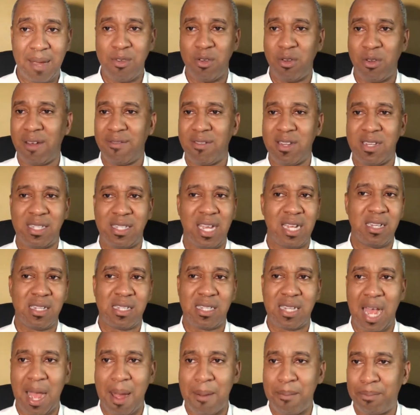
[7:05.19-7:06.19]
You'd have to send
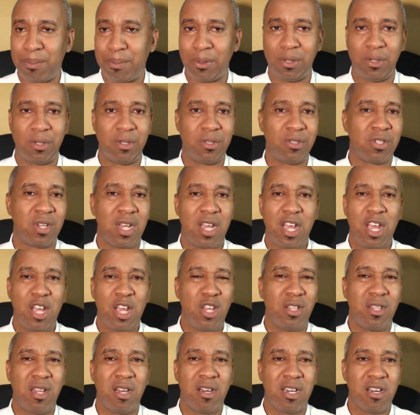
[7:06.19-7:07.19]
samples.
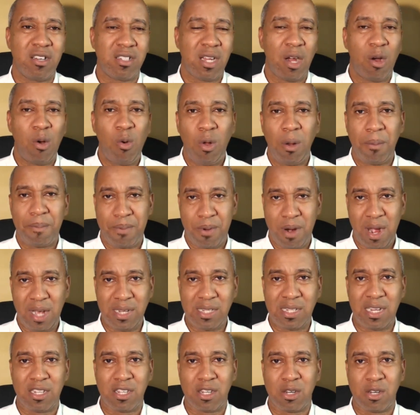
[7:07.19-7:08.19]
There's a whole
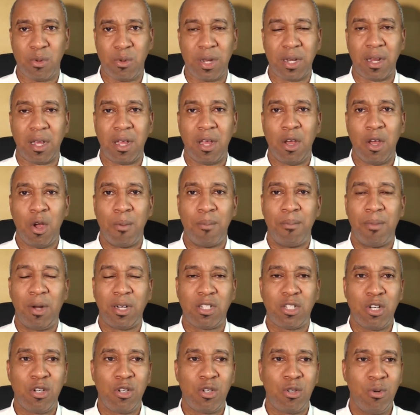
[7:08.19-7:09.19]
process to it. But
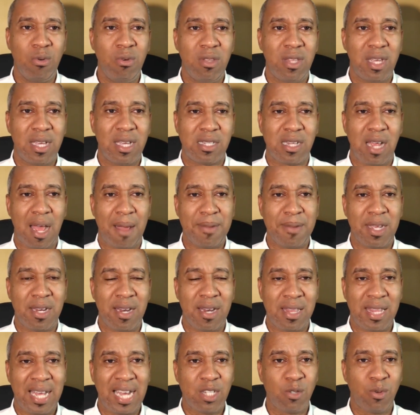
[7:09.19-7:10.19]
to do this, I
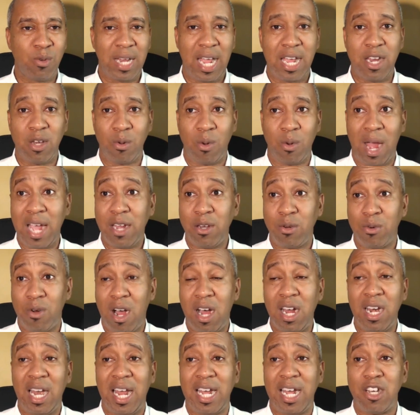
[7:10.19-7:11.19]
mean, that's what I do. I do
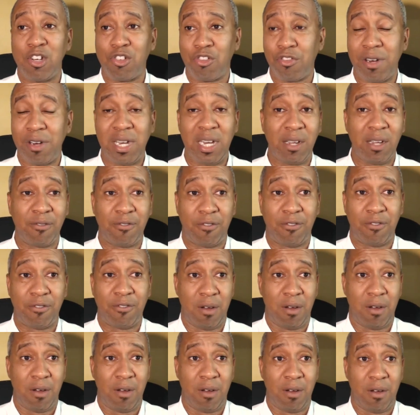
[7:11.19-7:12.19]
online training for
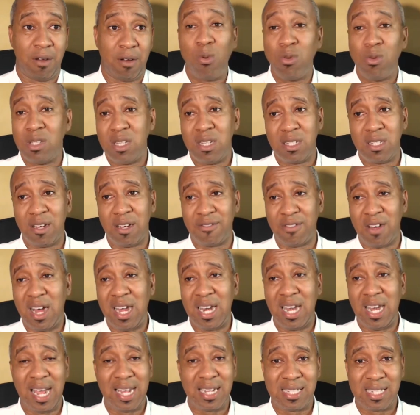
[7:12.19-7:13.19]
thousands of
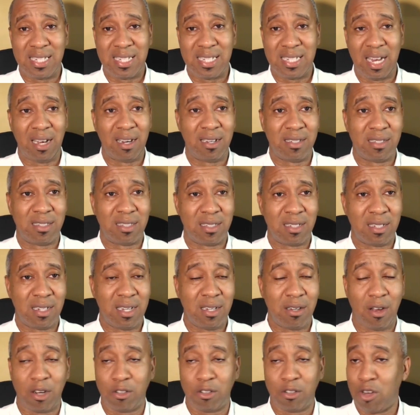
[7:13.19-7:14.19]
online sellers
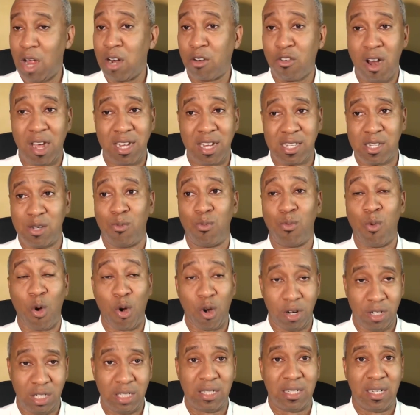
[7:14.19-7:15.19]
across the
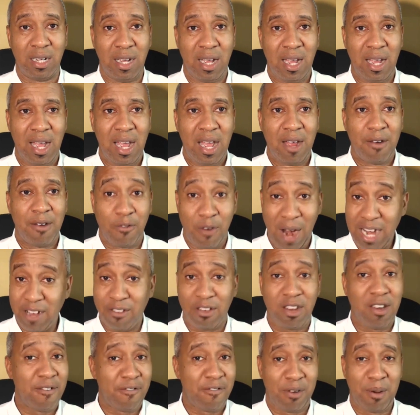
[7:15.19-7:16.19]
world, right
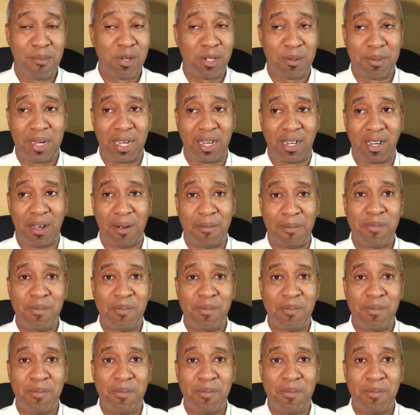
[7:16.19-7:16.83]
here from Jamaica.